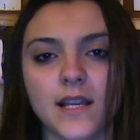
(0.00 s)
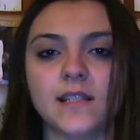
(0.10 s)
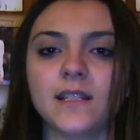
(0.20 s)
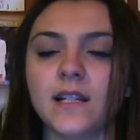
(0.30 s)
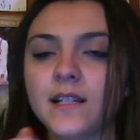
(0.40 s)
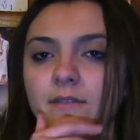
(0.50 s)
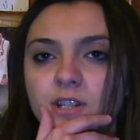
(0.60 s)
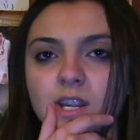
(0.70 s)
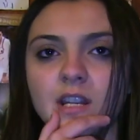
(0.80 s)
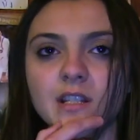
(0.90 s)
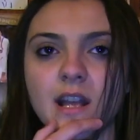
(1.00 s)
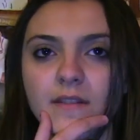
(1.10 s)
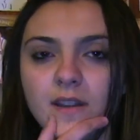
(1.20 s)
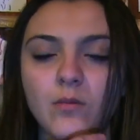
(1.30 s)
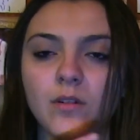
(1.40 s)
I said, I never changed. I
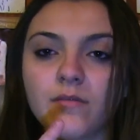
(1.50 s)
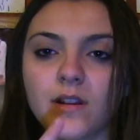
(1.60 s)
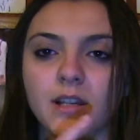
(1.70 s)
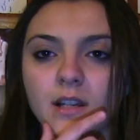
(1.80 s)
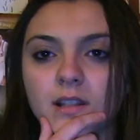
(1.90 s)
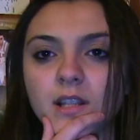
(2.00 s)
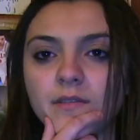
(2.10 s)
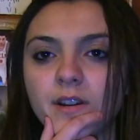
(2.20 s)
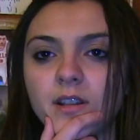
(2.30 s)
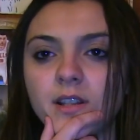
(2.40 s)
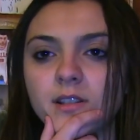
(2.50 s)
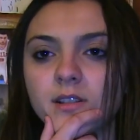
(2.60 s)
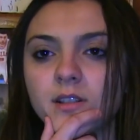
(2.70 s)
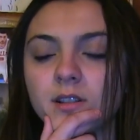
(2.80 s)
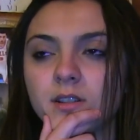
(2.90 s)
have that one friend that could testify to this.
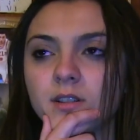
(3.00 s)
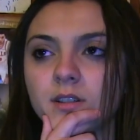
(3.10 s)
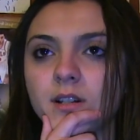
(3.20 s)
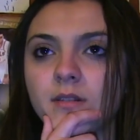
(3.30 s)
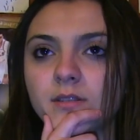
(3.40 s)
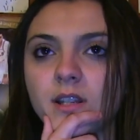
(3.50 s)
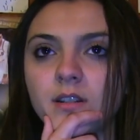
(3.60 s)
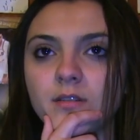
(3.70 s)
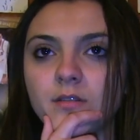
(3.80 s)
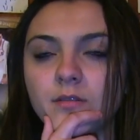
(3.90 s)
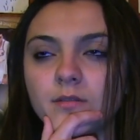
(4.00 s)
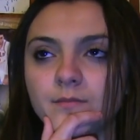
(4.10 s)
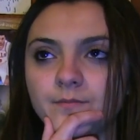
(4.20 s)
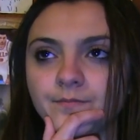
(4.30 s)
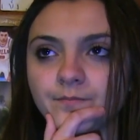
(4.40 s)
I was 10 years old.
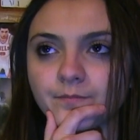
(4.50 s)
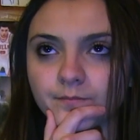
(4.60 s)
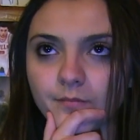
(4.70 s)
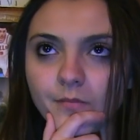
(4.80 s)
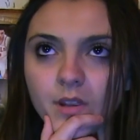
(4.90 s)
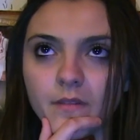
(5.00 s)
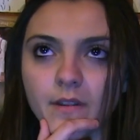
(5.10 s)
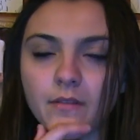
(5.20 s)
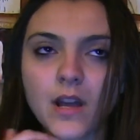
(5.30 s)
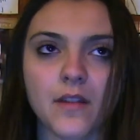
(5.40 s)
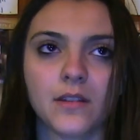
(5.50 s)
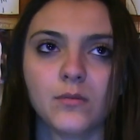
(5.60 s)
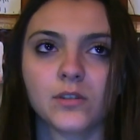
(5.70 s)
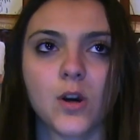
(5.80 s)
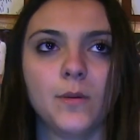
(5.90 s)
My favorite athlete
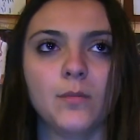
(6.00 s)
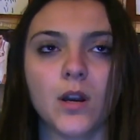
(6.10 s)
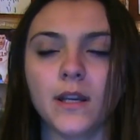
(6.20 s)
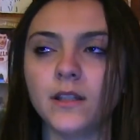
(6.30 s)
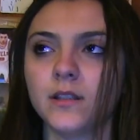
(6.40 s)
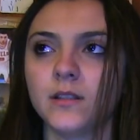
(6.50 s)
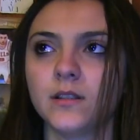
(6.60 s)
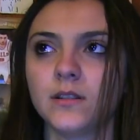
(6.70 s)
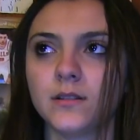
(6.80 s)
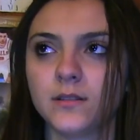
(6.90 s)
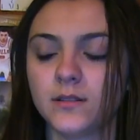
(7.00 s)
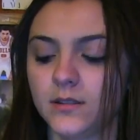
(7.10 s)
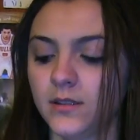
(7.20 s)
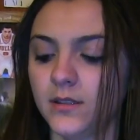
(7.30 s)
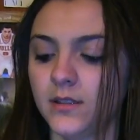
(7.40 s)
was Kobe Bryant.
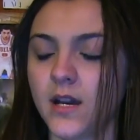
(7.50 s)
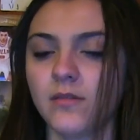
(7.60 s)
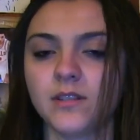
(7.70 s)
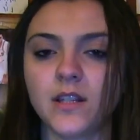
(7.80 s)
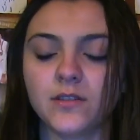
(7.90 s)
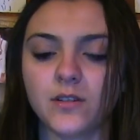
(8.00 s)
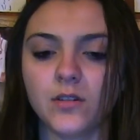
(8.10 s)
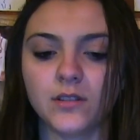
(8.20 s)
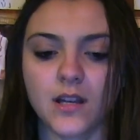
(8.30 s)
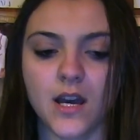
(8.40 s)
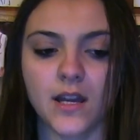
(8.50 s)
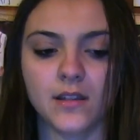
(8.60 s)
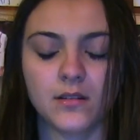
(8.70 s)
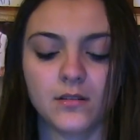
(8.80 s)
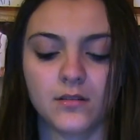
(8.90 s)
I was 10 years old.
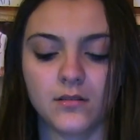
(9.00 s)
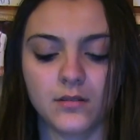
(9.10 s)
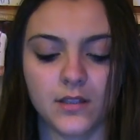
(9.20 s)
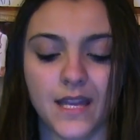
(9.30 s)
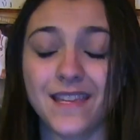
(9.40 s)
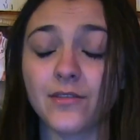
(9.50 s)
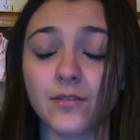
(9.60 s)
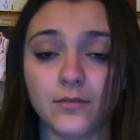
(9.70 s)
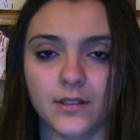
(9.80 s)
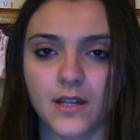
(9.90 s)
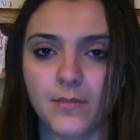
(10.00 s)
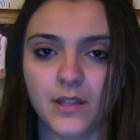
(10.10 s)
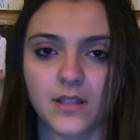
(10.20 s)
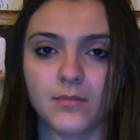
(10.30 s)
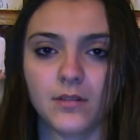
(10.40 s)
8 years old. I
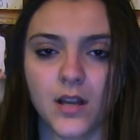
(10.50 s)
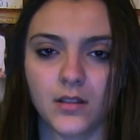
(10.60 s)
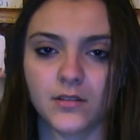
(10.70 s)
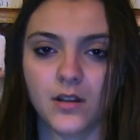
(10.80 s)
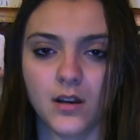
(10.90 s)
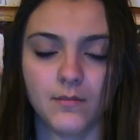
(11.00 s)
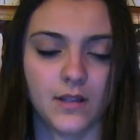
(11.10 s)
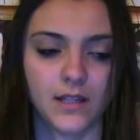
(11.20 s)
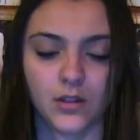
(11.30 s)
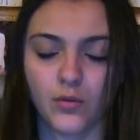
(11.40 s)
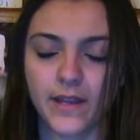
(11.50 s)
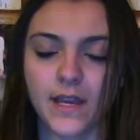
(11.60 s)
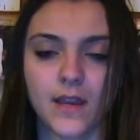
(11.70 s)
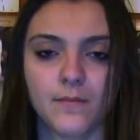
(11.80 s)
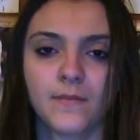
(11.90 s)
picked up like a quick
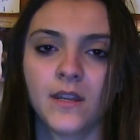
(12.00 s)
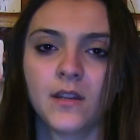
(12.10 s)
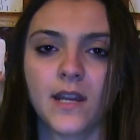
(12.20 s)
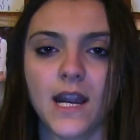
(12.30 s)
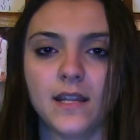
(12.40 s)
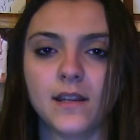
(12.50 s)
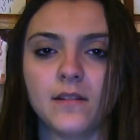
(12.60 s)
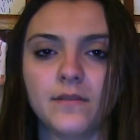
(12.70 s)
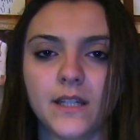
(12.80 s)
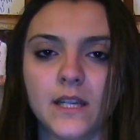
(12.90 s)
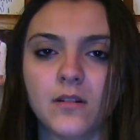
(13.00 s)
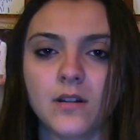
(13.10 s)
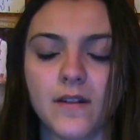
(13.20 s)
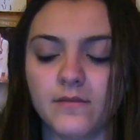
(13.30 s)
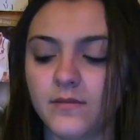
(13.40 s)
cam, edited a video.
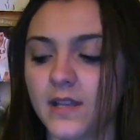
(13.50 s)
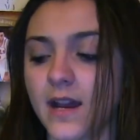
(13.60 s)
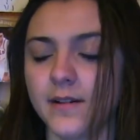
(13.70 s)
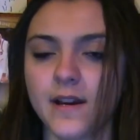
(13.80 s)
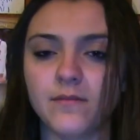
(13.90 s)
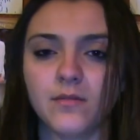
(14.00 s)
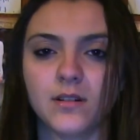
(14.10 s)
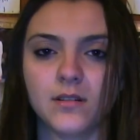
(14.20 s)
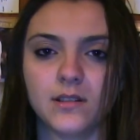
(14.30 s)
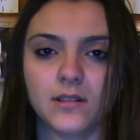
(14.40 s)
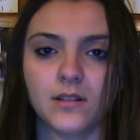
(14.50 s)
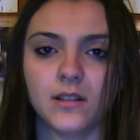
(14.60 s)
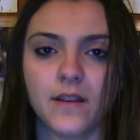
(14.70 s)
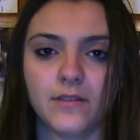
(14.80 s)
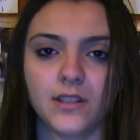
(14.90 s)
I now have
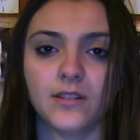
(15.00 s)
11